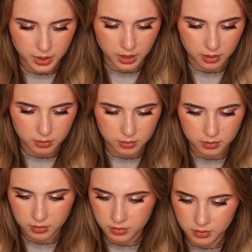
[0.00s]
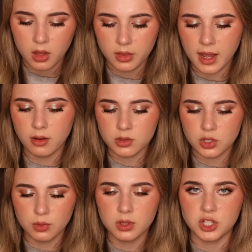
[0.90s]
but... Now,
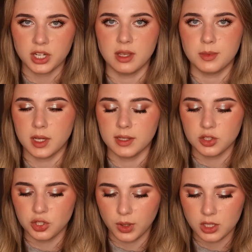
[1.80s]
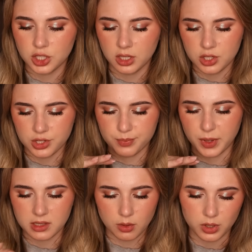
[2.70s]
to do with the Jacksepticeye situation, just
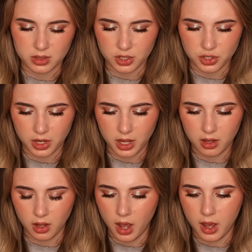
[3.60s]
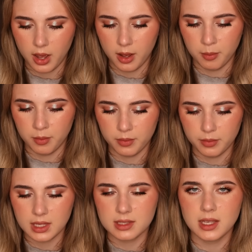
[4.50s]
because I want to touch on it,
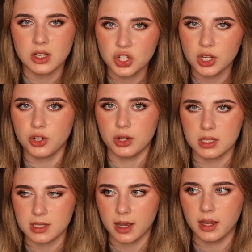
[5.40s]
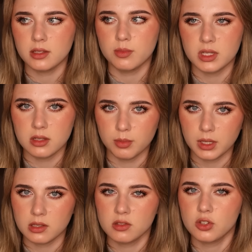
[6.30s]
he essentially criticized Mr.
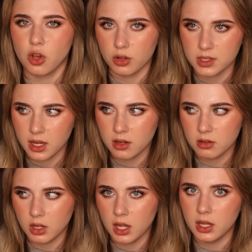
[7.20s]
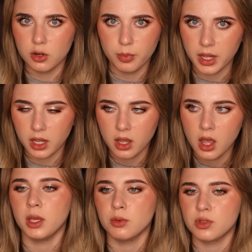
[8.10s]
Beast's content a little bit.
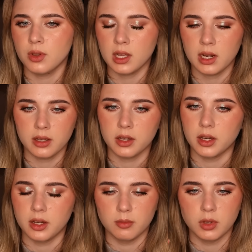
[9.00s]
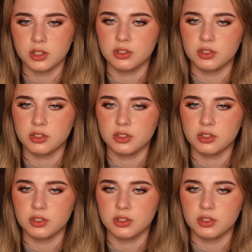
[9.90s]
He was doing like a